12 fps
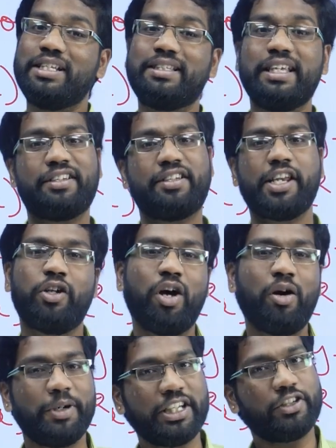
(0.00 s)
as in
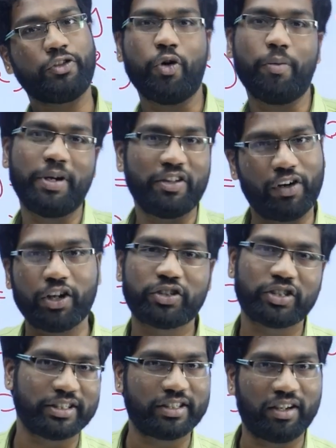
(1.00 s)
trigonometric so many
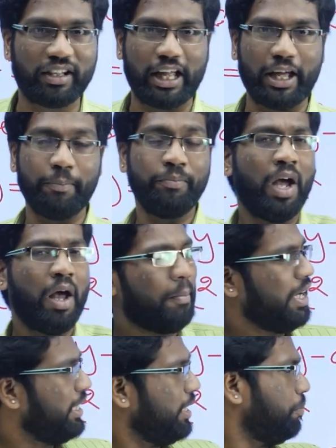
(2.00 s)
functions are there.
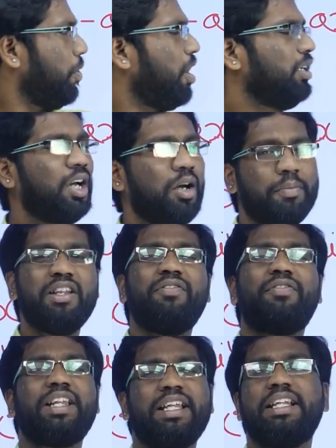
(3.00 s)
But in polynomial,
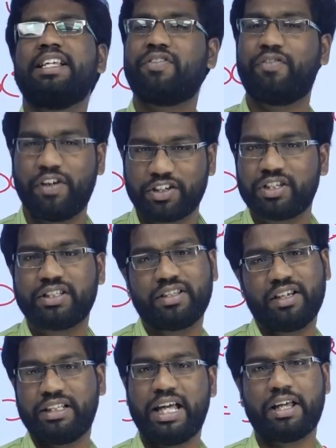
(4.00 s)
very less functions
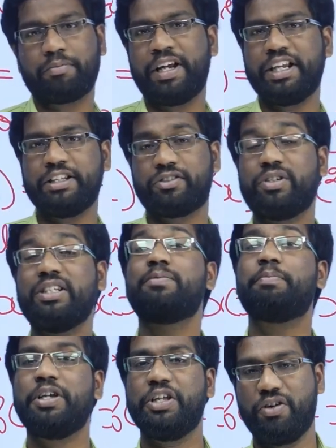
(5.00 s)
are there, my dear students,
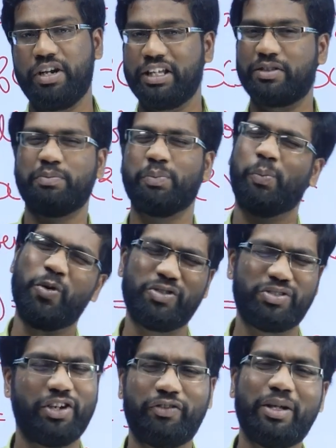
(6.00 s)
periodic.
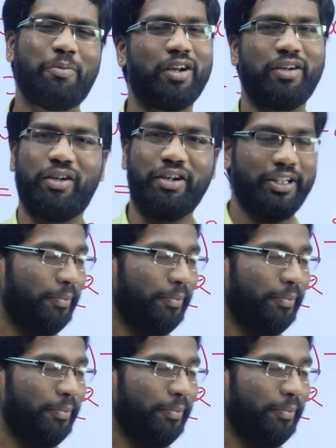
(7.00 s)
Most of them are not.